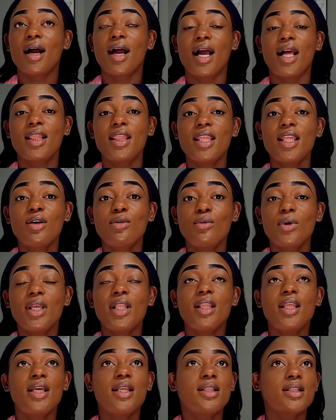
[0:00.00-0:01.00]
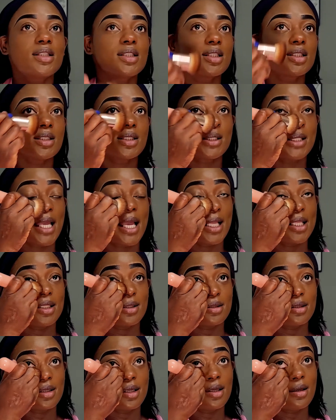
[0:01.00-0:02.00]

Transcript: I think we need to start